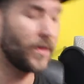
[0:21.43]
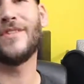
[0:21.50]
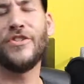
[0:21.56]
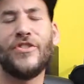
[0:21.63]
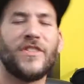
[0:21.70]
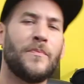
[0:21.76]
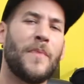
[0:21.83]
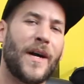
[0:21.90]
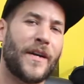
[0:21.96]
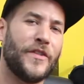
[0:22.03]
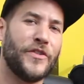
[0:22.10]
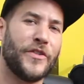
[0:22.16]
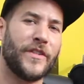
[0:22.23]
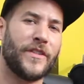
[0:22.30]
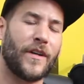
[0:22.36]
You just bought a
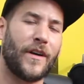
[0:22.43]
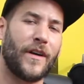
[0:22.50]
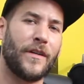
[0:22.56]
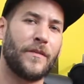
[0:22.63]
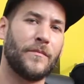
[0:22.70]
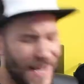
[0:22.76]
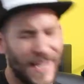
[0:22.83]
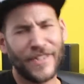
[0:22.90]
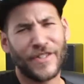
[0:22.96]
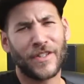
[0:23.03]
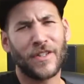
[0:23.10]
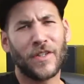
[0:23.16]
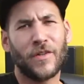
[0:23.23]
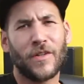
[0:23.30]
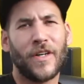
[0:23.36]
new guitar and you're
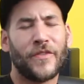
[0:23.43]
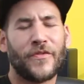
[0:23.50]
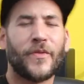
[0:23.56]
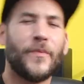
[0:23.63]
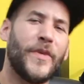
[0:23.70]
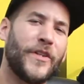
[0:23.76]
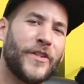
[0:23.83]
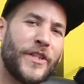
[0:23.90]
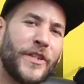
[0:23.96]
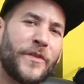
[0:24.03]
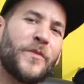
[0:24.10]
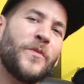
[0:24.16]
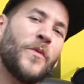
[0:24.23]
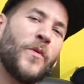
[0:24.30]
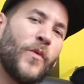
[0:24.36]
a little
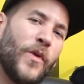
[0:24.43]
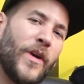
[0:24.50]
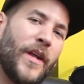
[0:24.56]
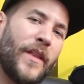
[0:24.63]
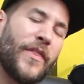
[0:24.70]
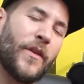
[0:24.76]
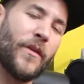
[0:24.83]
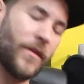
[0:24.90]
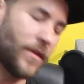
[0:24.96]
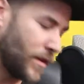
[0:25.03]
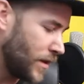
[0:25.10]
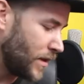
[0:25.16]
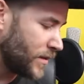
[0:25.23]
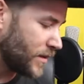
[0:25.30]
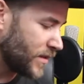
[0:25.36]
unfamiliar with
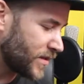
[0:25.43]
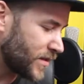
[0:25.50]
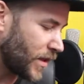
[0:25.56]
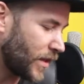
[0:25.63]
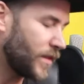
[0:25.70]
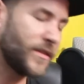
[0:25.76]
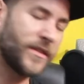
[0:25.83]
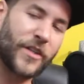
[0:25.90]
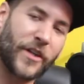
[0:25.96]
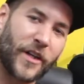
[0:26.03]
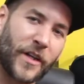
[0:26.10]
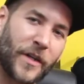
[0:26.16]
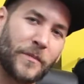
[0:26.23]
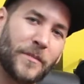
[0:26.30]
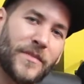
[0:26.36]
the certain
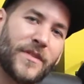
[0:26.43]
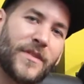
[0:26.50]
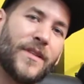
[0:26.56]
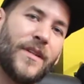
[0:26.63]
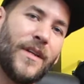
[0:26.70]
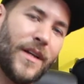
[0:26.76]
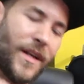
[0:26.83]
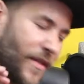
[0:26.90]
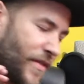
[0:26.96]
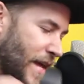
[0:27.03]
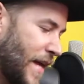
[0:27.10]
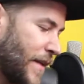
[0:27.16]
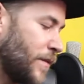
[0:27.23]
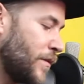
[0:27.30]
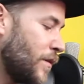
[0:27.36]
terms
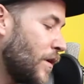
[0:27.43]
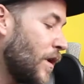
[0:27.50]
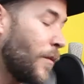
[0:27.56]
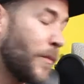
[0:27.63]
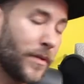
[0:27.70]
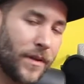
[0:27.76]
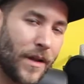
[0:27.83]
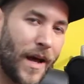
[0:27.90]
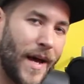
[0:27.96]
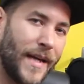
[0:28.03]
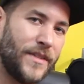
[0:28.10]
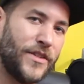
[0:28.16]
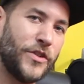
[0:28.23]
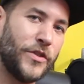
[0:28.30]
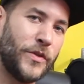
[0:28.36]
that
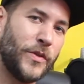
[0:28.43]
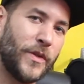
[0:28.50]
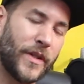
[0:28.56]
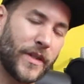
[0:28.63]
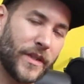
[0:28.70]
apply to a